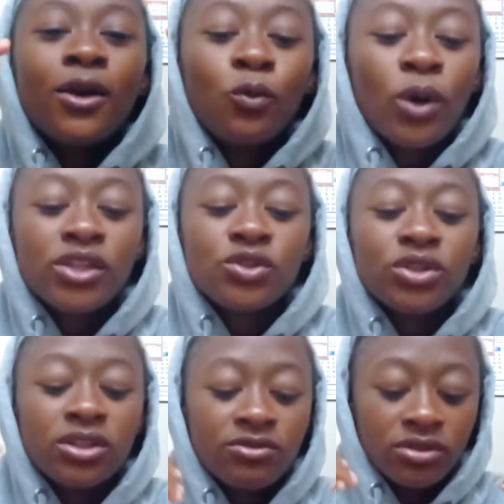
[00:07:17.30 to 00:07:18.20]
once you
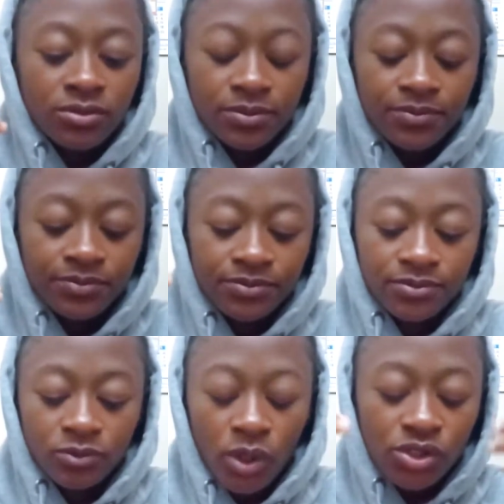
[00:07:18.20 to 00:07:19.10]
give them,
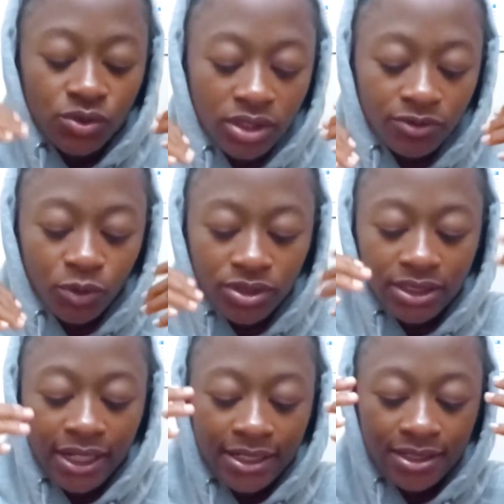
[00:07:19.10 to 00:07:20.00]
once you give
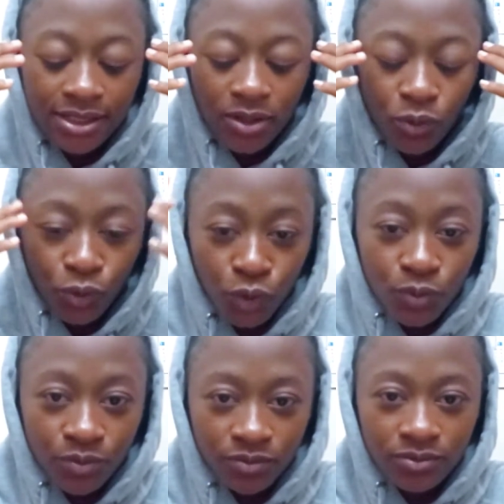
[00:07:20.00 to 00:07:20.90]
Odegaard
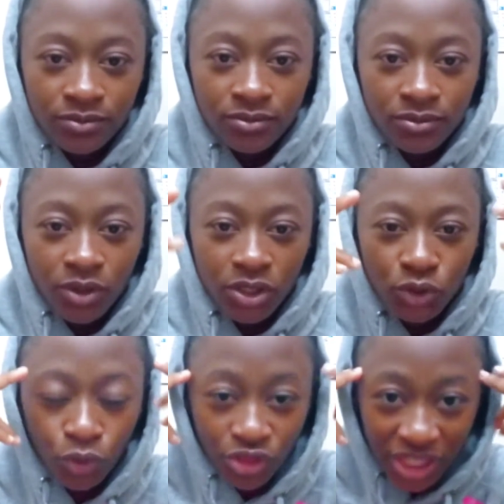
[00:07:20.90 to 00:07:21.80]
room
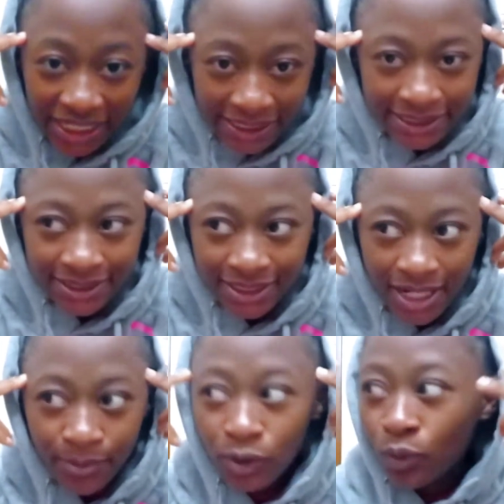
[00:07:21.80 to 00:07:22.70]
to think
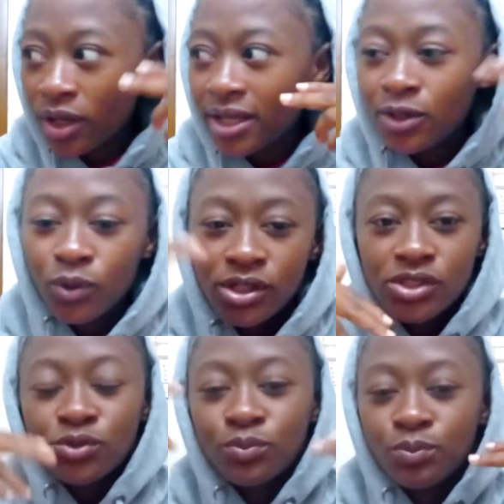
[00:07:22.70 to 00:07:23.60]
about where he
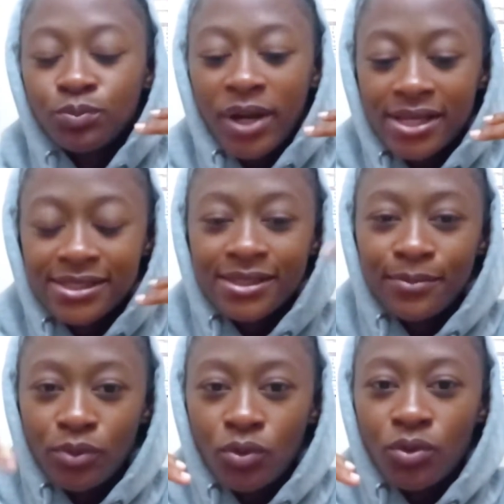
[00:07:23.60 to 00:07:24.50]
wants to pass the
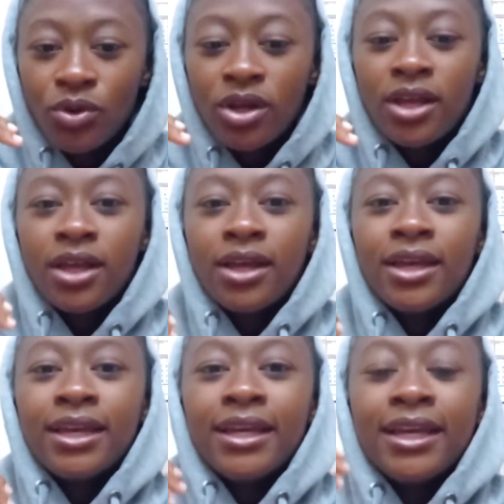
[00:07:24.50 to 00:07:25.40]
ball,
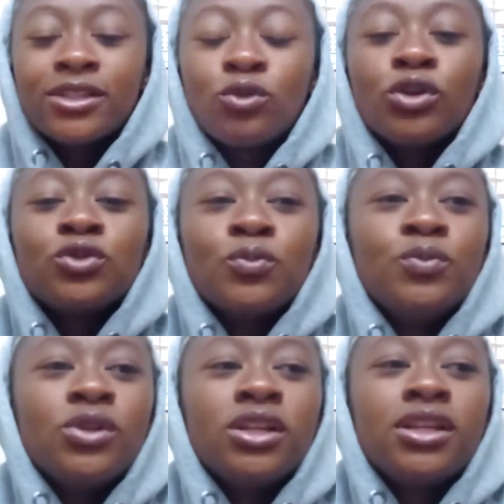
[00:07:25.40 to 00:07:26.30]
it's going
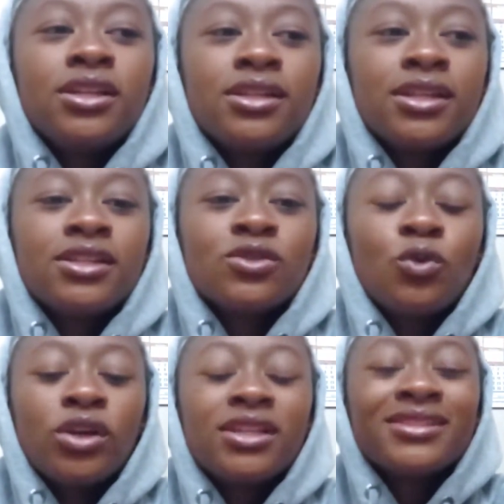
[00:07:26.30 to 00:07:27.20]
to he he's
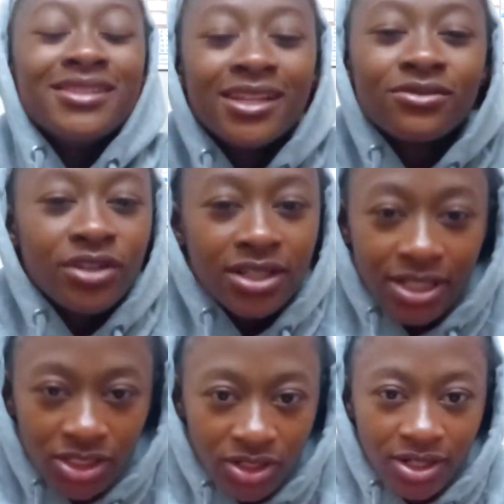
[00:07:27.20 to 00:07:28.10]
it's, it's very
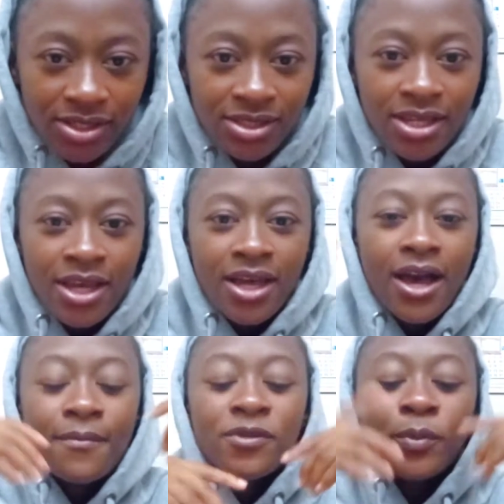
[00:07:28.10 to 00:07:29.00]
dangerous
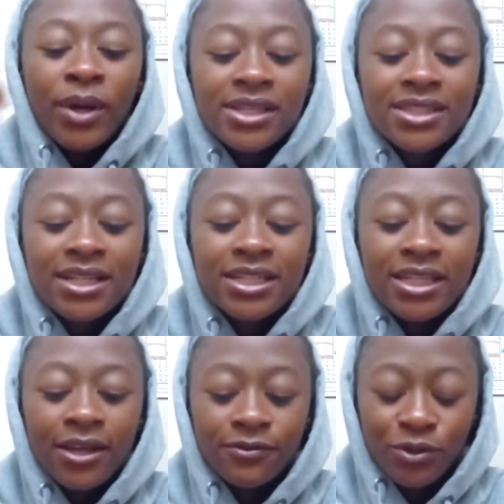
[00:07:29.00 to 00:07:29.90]
um, the pass that he
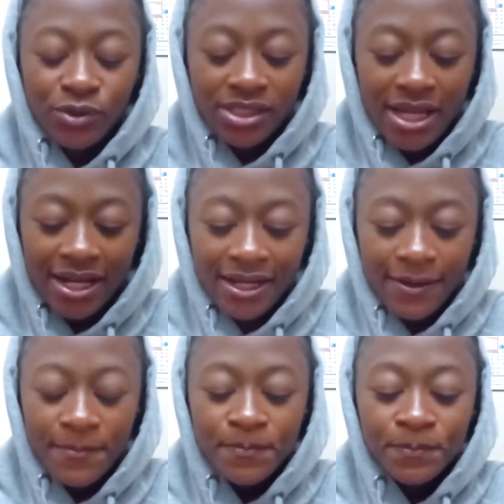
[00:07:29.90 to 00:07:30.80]
gave to
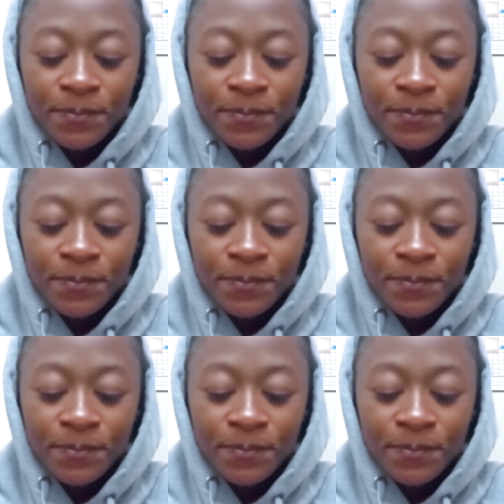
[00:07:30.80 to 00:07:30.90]
Saka